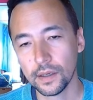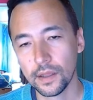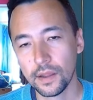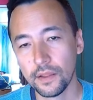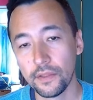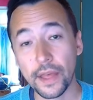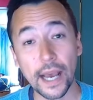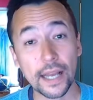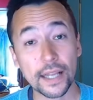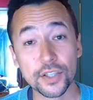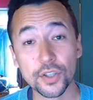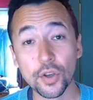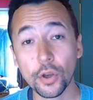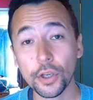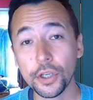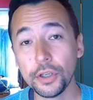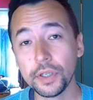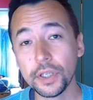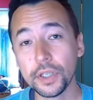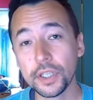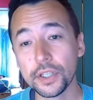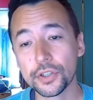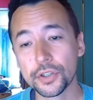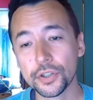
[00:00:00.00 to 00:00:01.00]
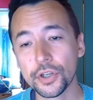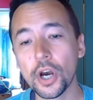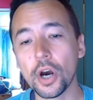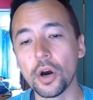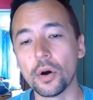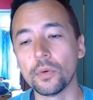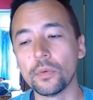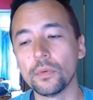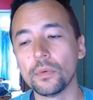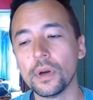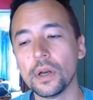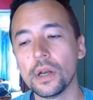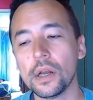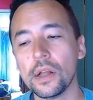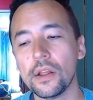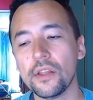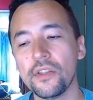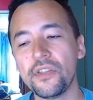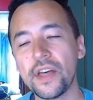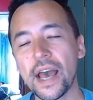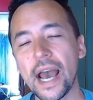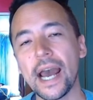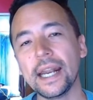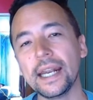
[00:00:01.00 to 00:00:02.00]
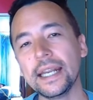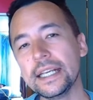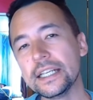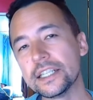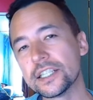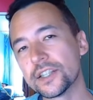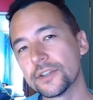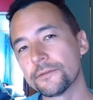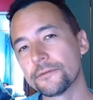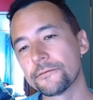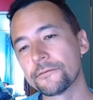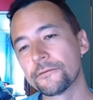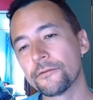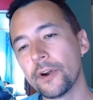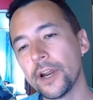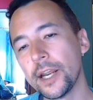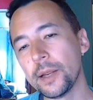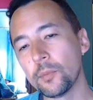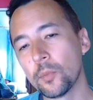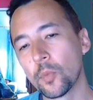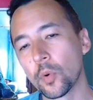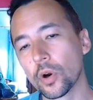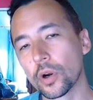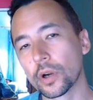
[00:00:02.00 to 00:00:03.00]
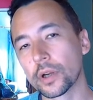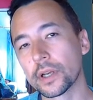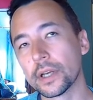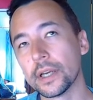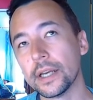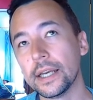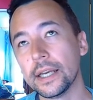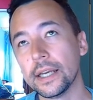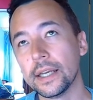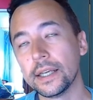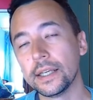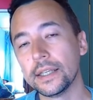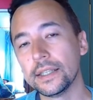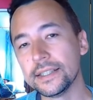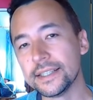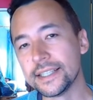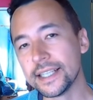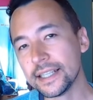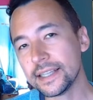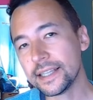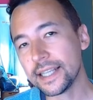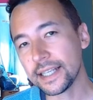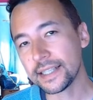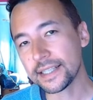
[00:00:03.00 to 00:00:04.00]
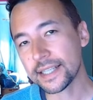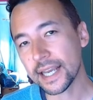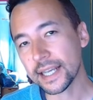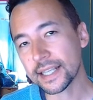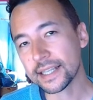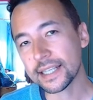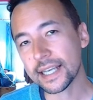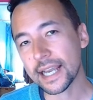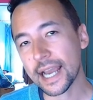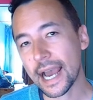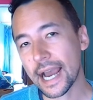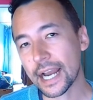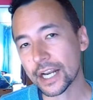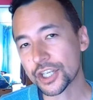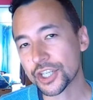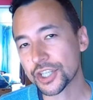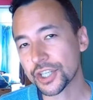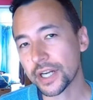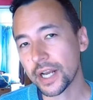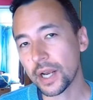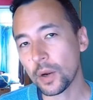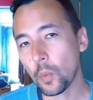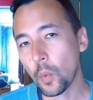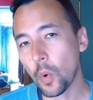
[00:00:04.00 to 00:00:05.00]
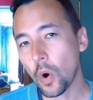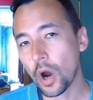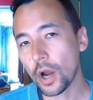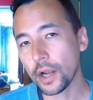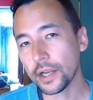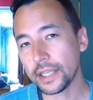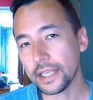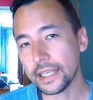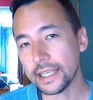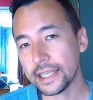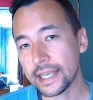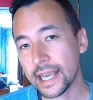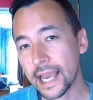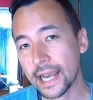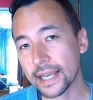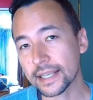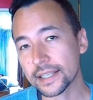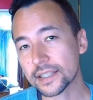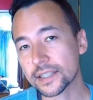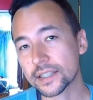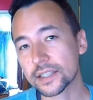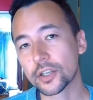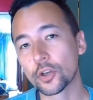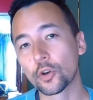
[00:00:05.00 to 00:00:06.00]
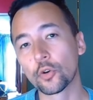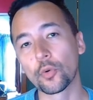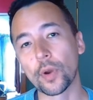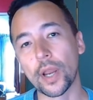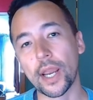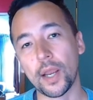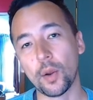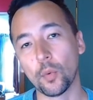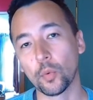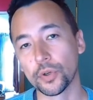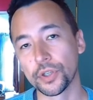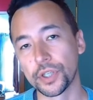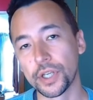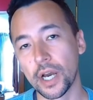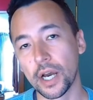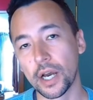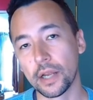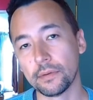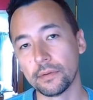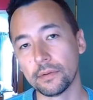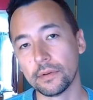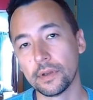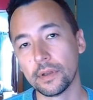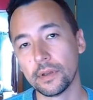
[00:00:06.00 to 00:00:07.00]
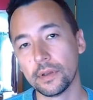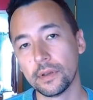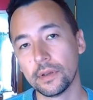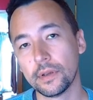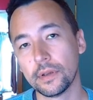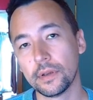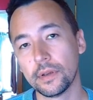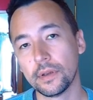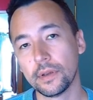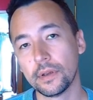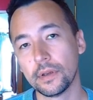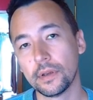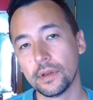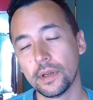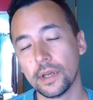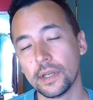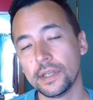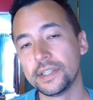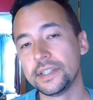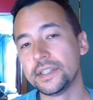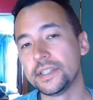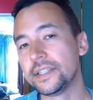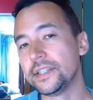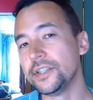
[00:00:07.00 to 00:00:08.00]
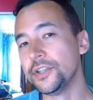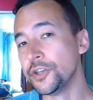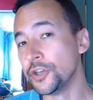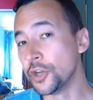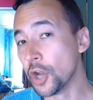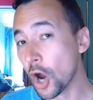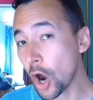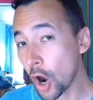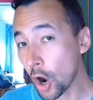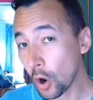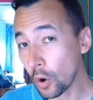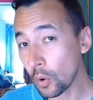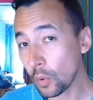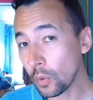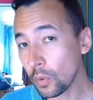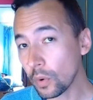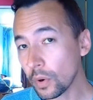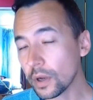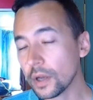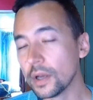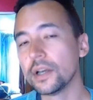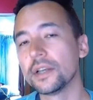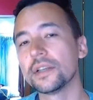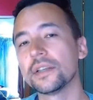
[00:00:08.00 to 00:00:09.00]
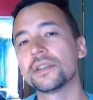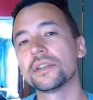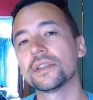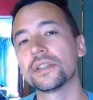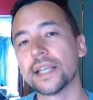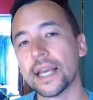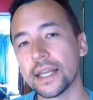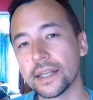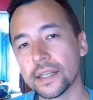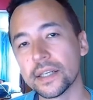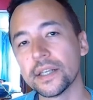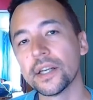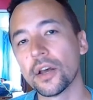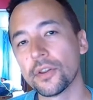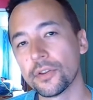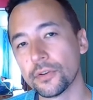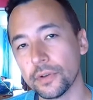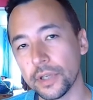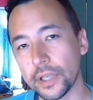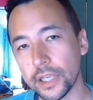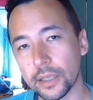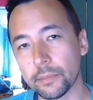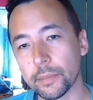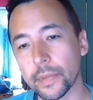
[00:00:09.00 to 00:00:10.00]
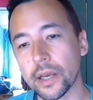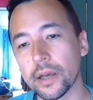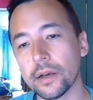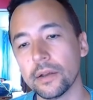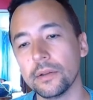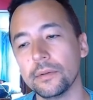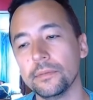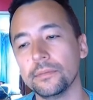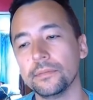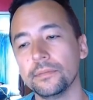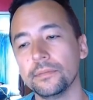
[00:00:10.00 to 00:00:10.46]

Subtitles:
That's all you need to know. That is the framework. Did they take the action I want? Yes, great, we're done. No, send another email.